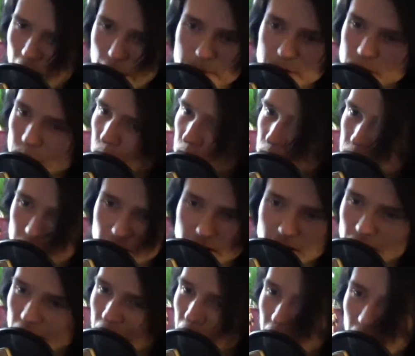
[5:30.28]
I'm so
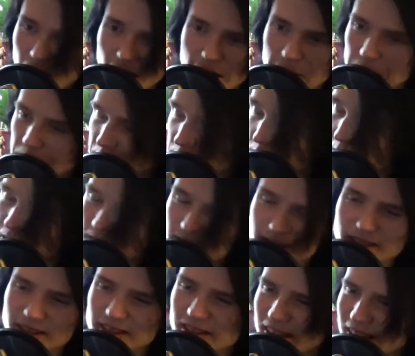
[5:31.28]
Cinder. I'm
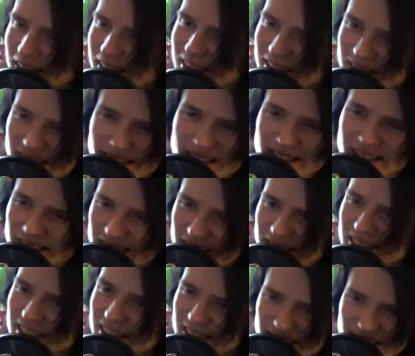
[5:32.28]
so Cinder. I grew up with 7
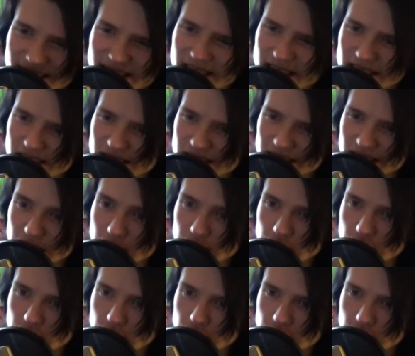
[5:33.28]
sisters. It was
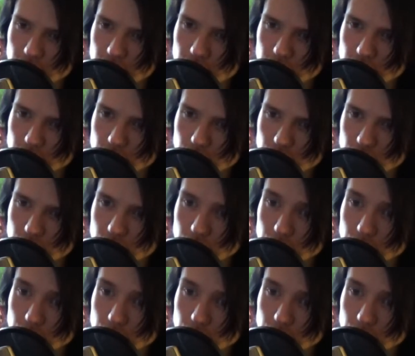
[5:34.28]
my only defense.